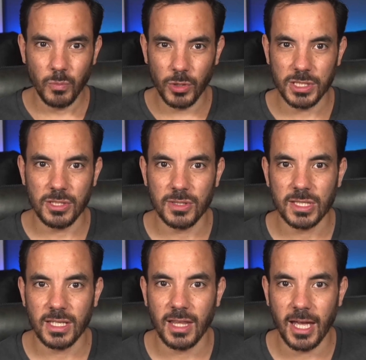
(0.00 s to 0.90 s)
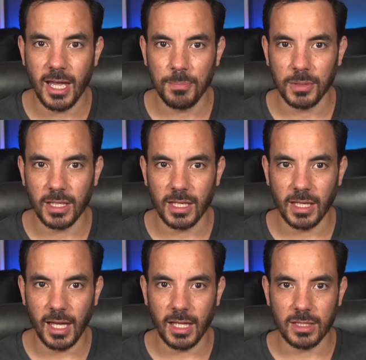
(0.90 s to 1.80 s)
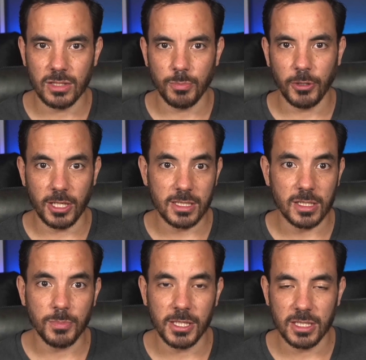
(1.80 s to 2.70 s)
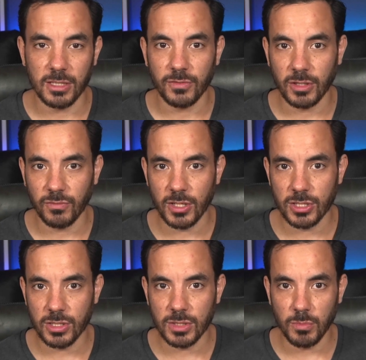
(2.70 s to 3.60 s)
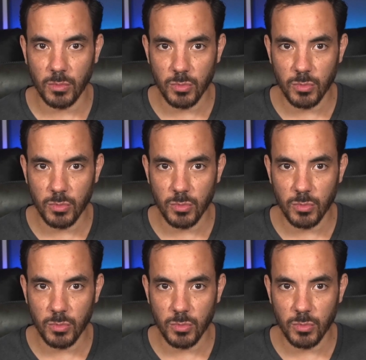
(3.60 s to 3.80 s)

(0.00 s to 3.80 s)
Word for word: Once you see that happening and the product has plenty of conversions,